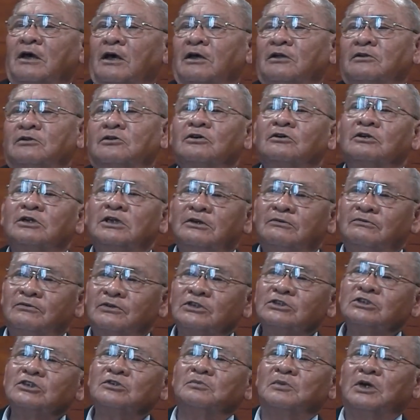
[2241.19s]
Until he
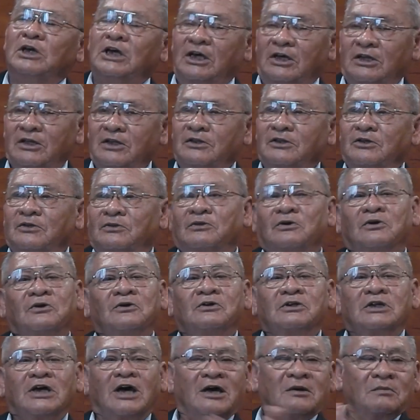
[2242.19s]
visited, and the
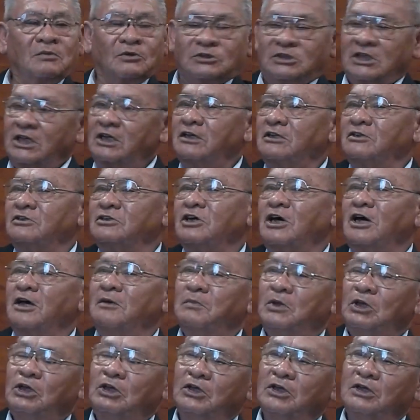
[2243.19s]
third time or second
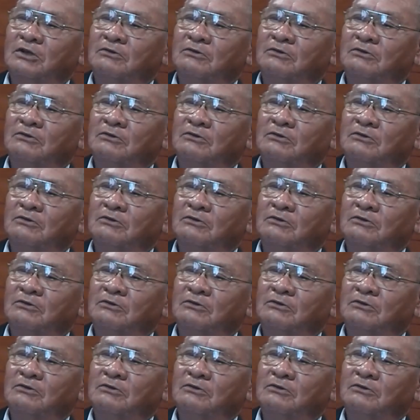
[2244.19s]
time he,